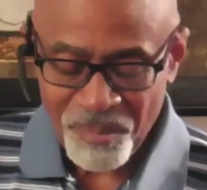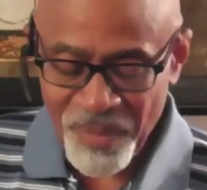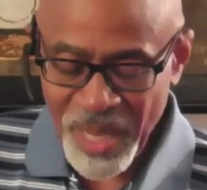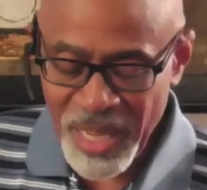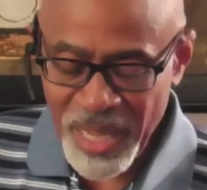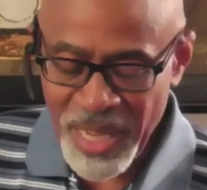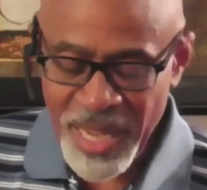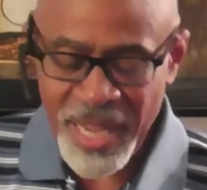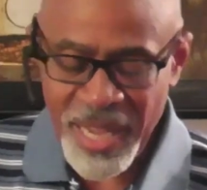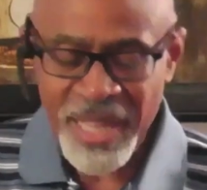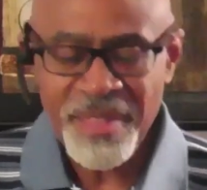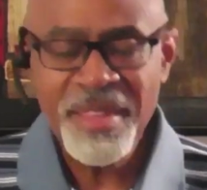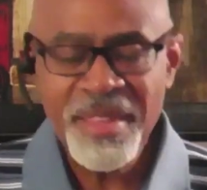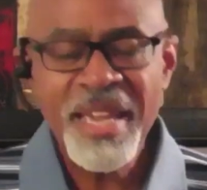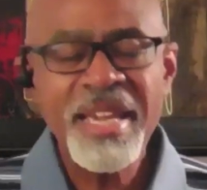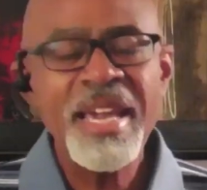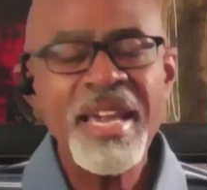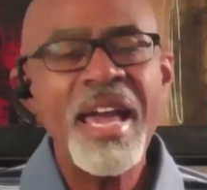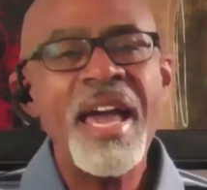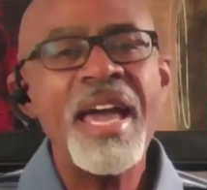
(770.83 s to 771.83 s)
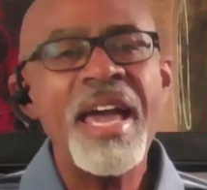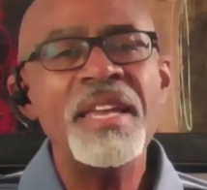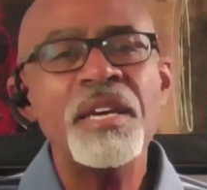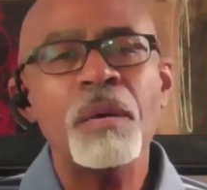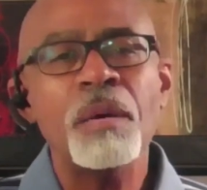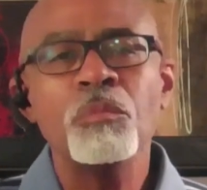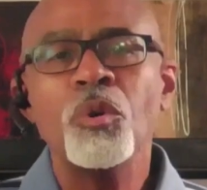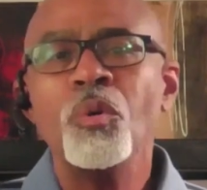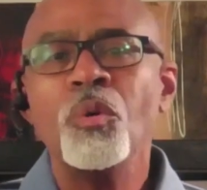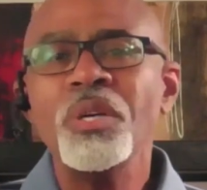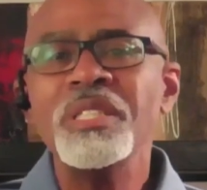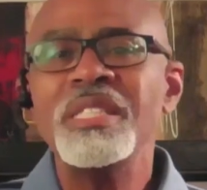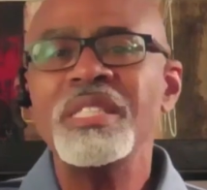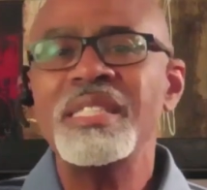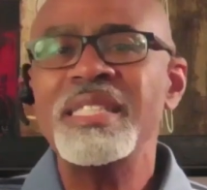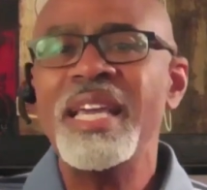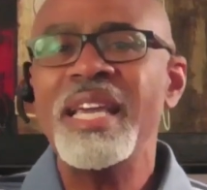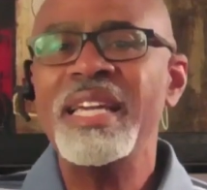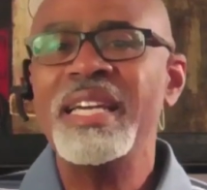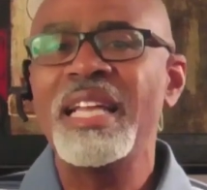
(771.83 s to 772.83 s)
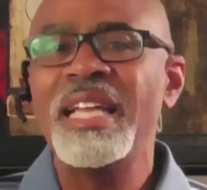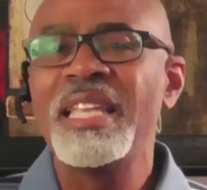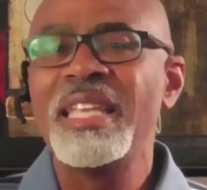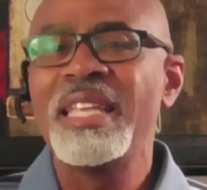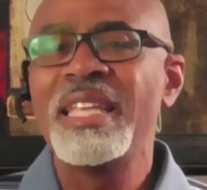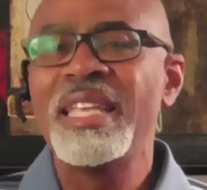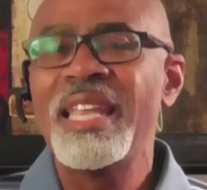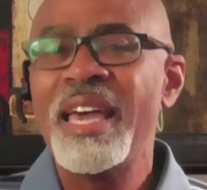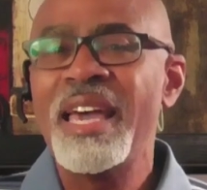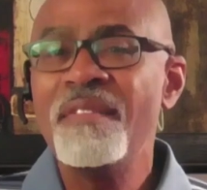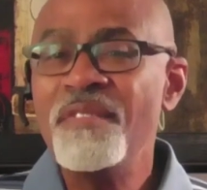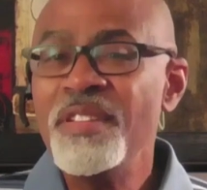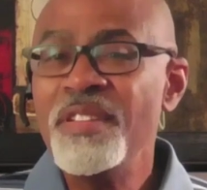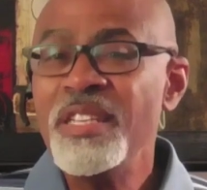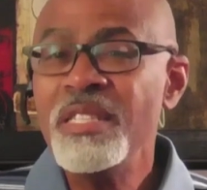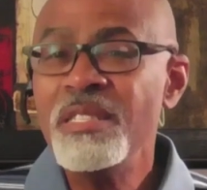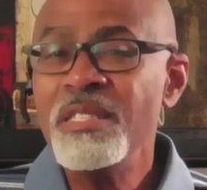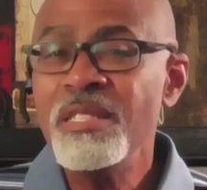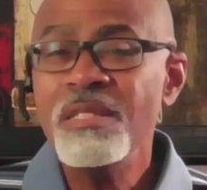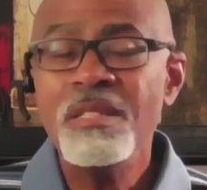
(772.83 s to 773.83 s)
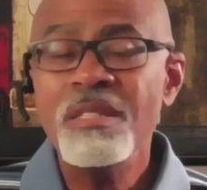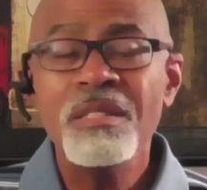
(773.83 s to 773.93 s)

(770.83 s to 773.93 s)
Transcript: And they had, I'm going to say 11